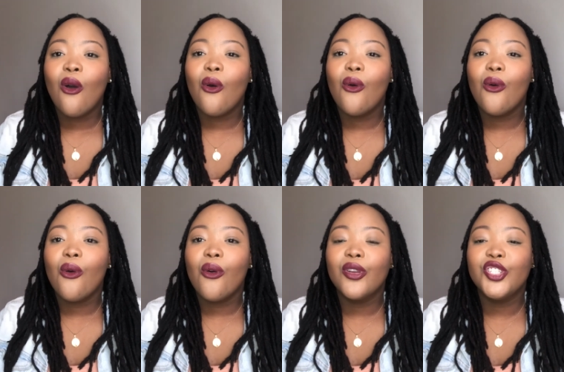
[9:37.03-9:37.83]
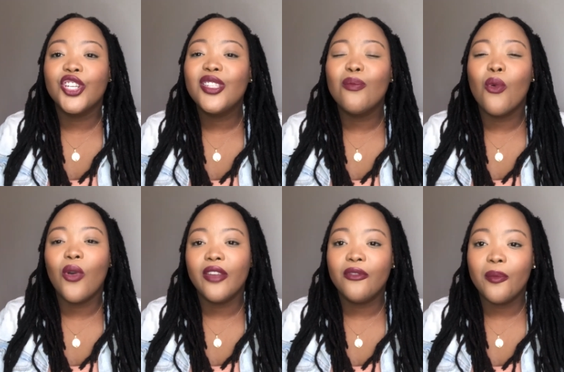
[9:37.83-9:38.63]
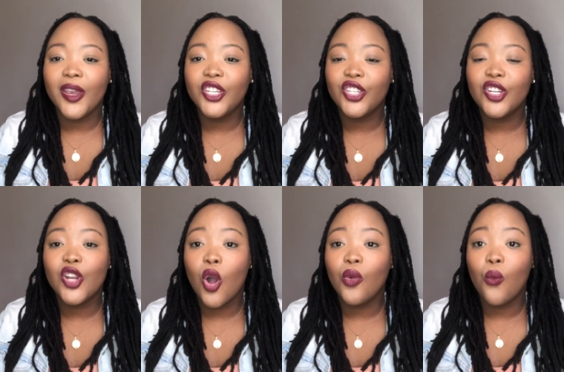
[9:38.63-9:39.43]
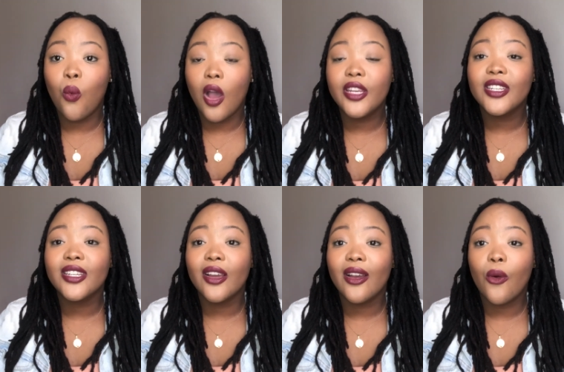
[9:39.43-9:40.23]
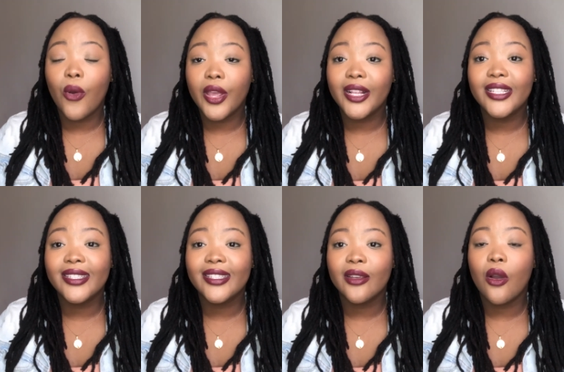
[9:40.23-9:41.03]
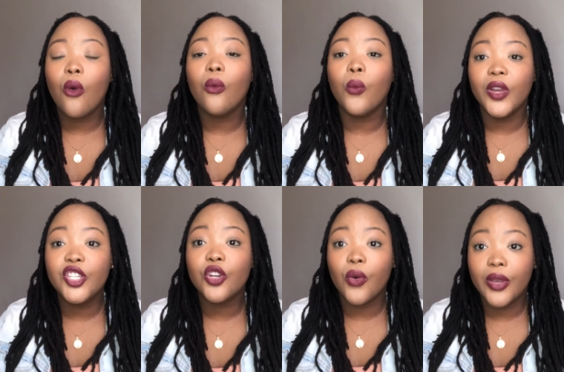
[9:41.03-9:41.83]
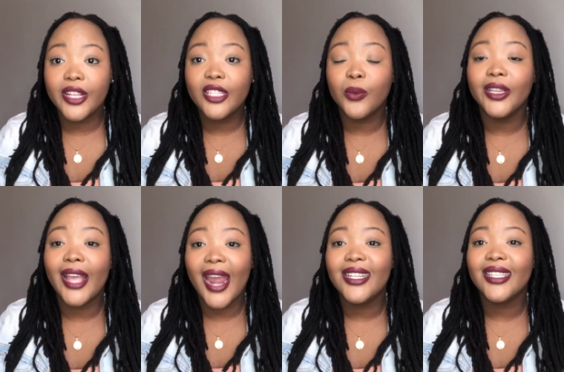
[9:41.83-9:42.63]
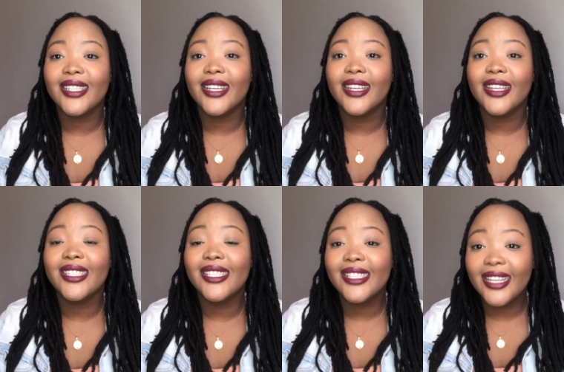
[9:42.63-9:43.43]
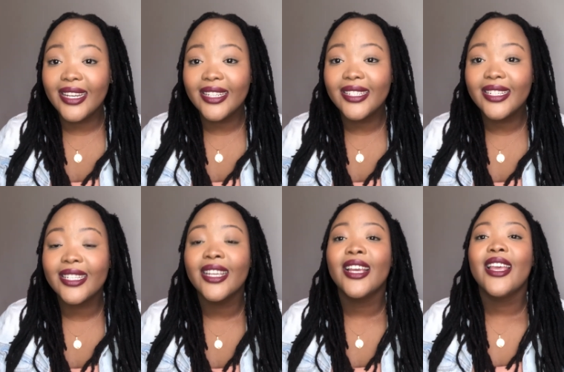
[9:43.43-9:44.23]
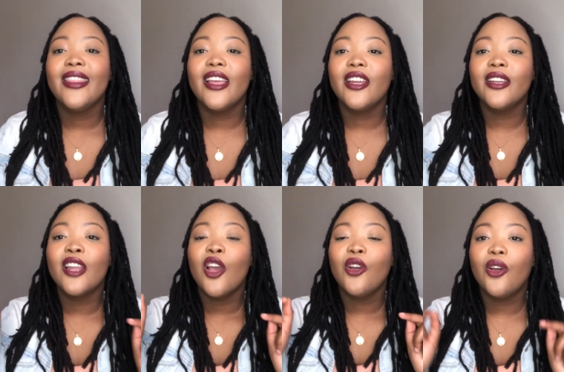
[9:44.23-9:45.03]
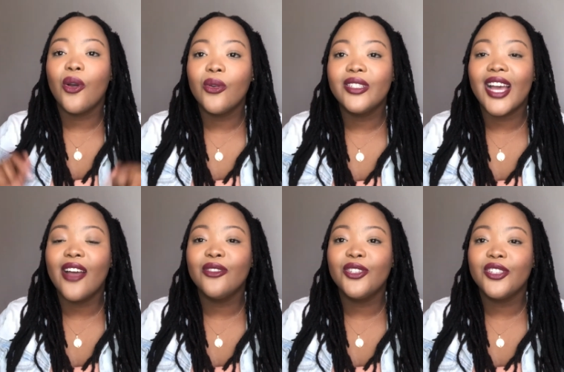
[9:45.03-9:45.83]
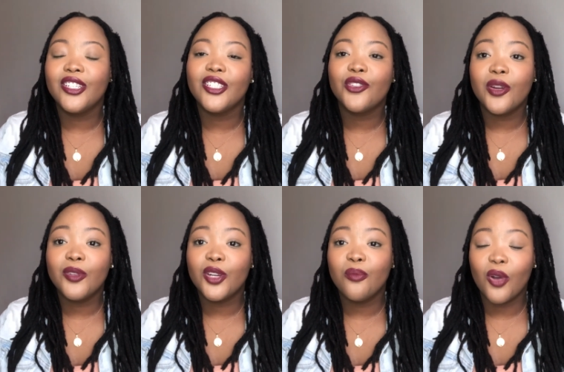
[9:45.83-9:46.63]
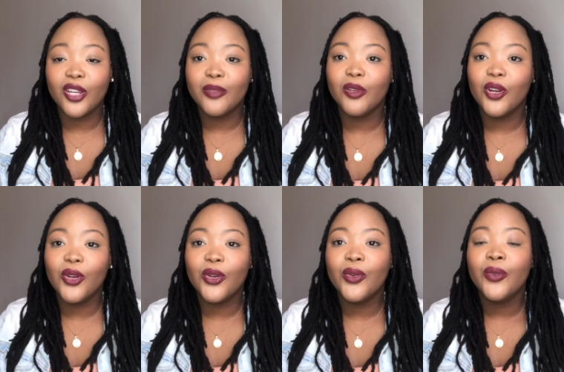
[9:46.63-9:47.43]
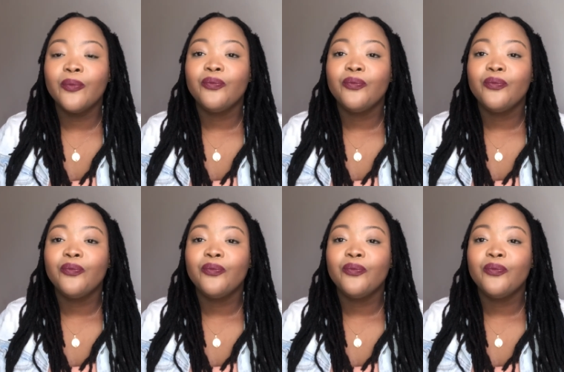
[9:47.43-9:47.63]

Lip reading: or just more information on what oils or which oils will act as a sealant, then go down to the description box below,